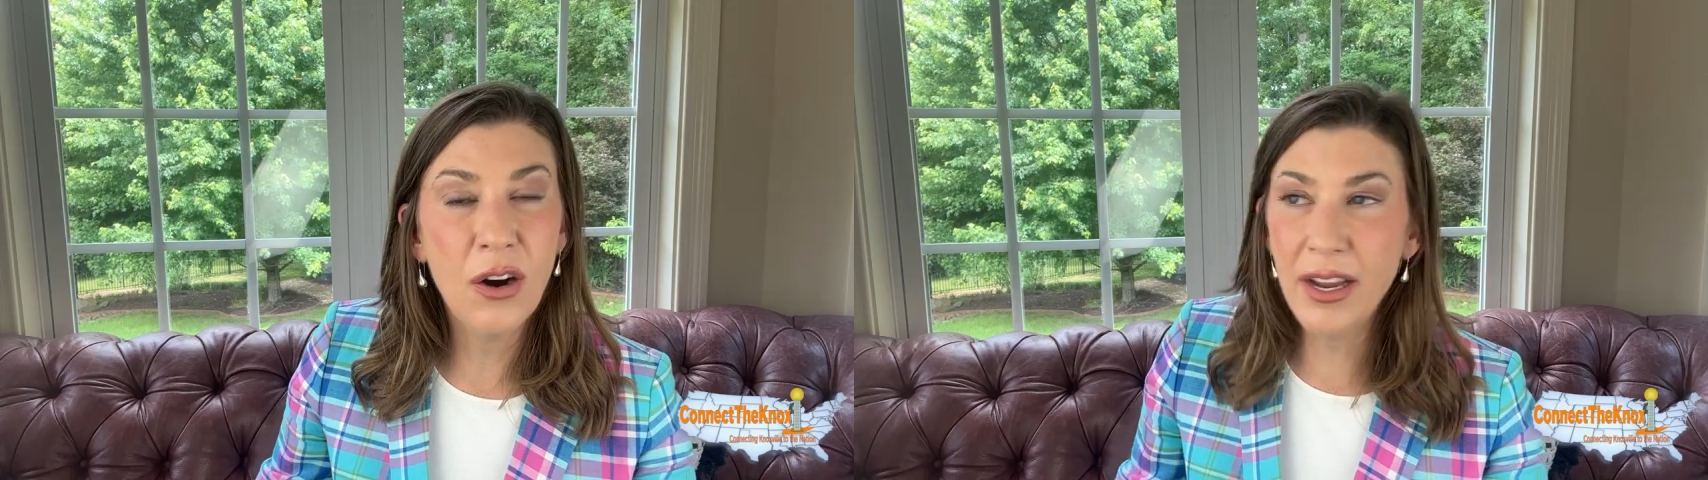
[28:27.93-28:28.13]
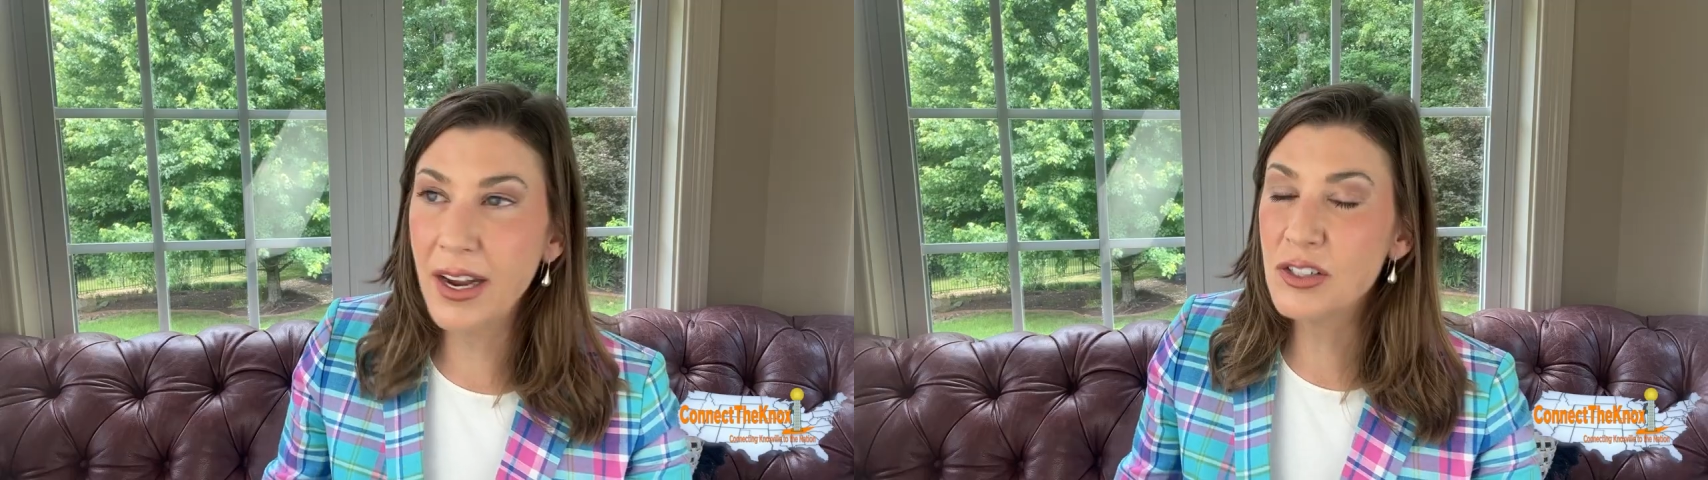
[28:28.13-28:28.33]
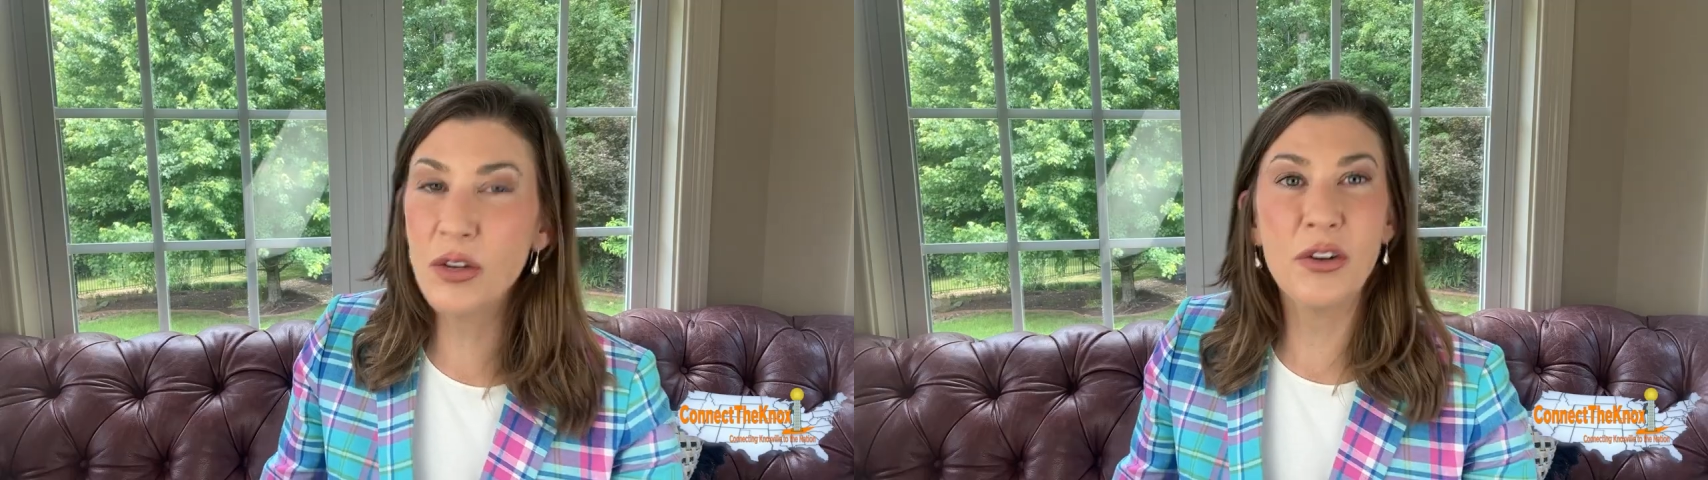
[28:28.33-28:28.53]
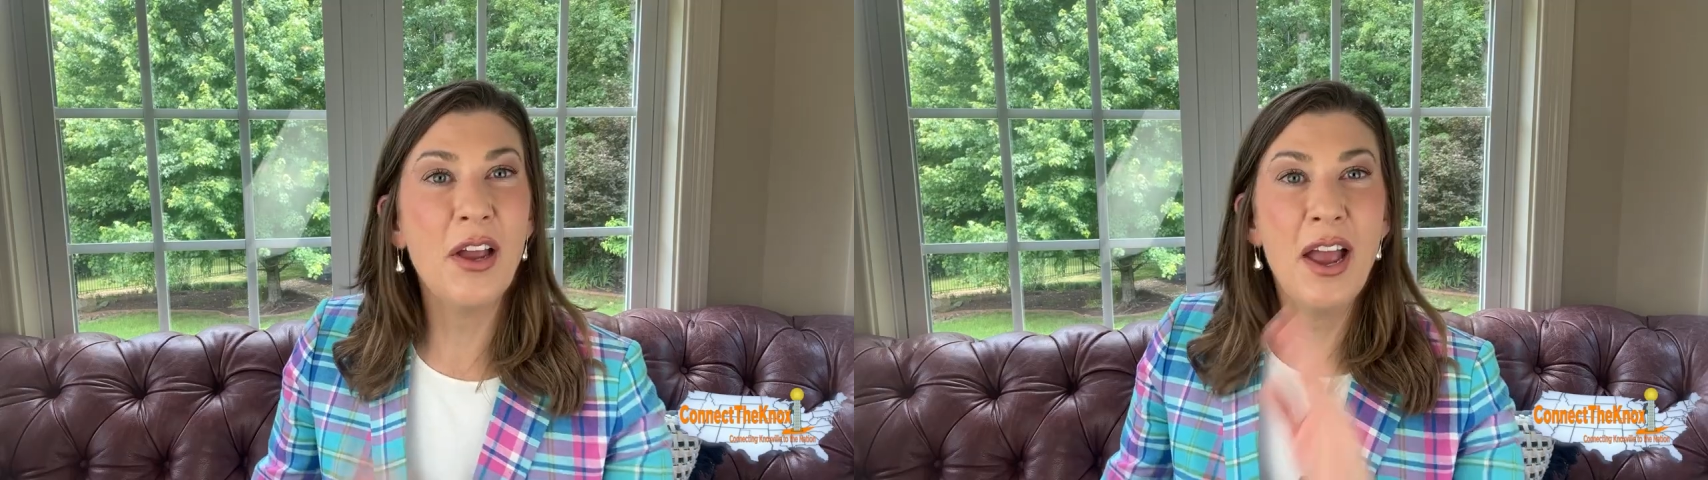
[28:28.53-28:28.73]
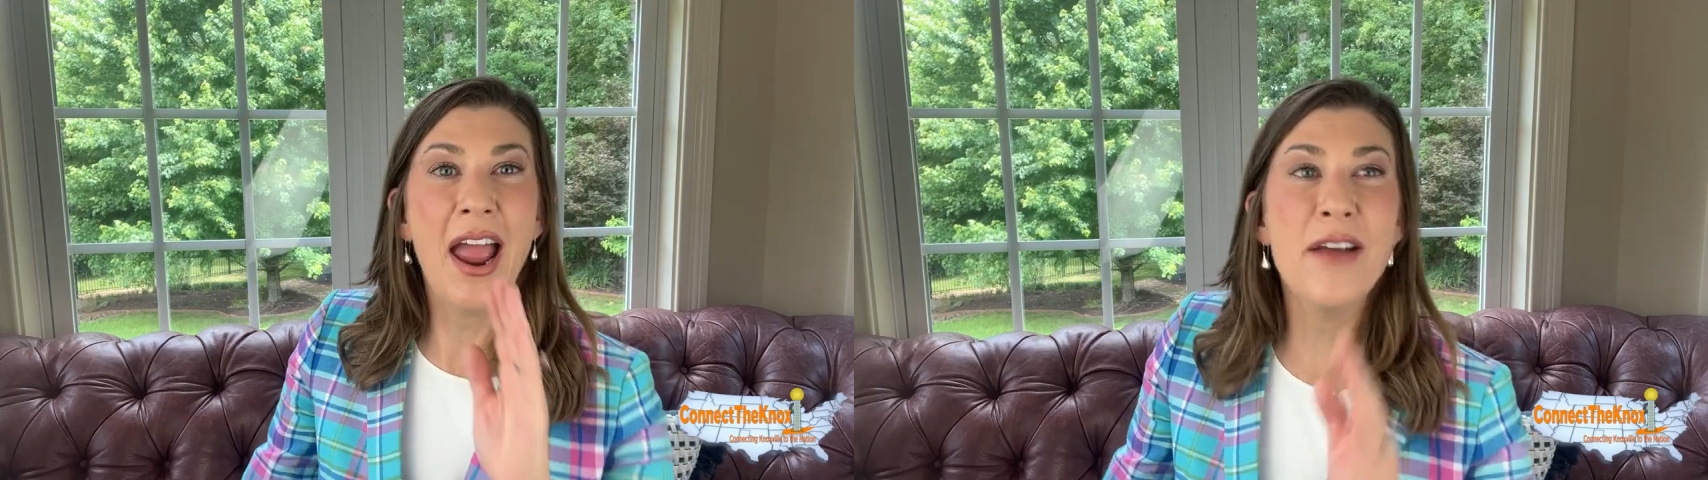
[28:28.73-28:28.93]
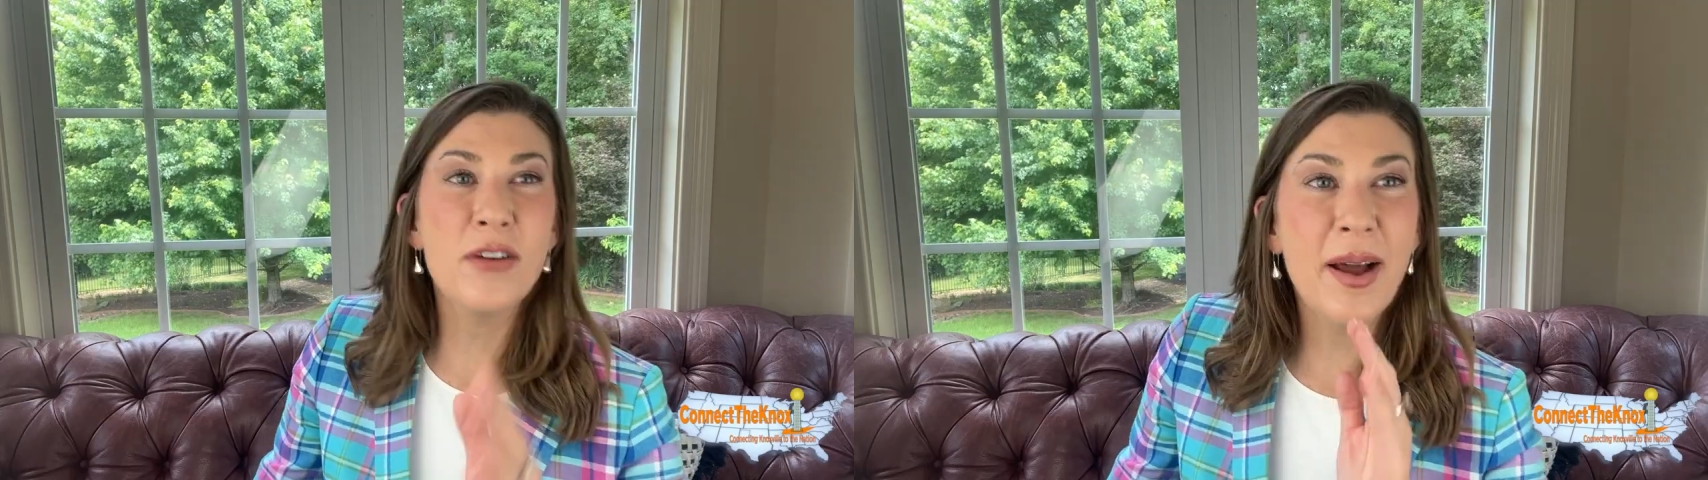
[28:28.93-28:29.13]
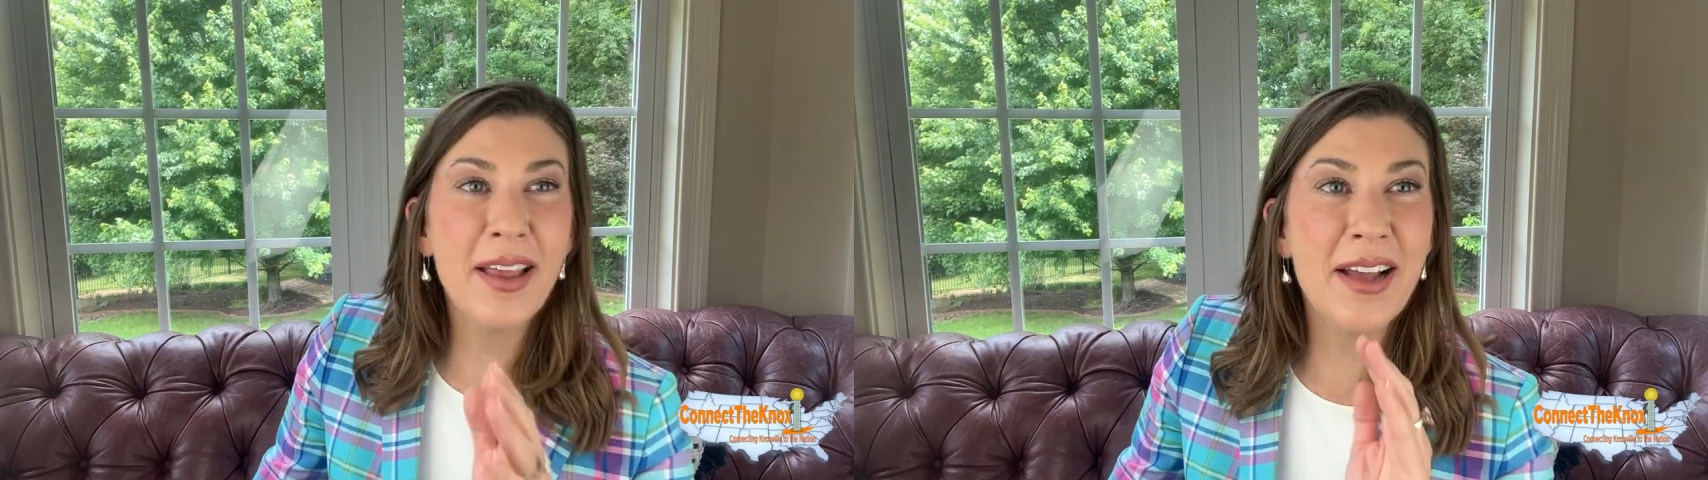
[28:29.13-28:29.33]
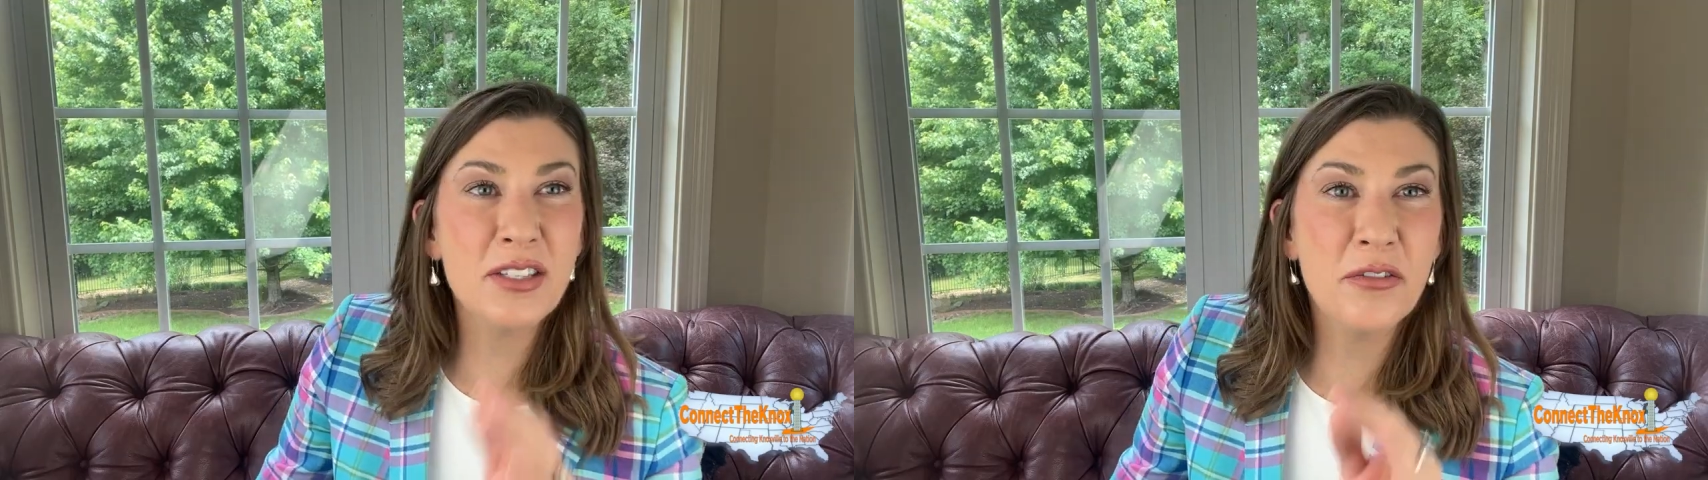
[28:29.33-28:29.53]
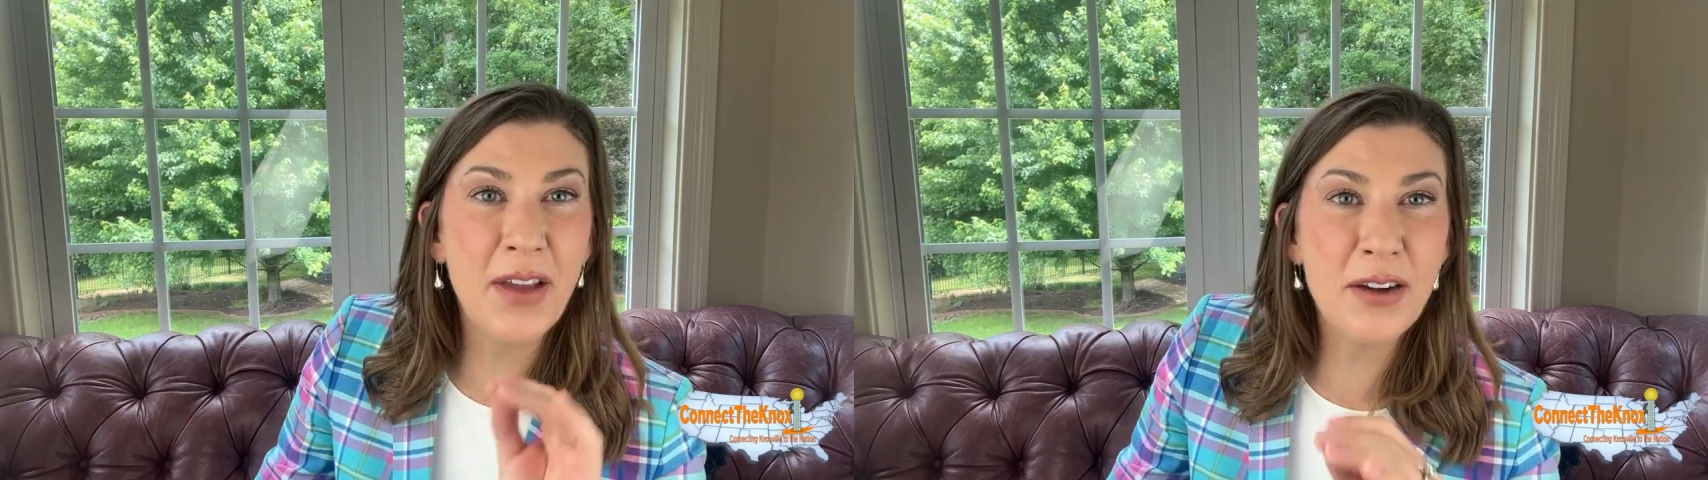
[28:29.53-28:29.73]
Oh yeah. So everybody has a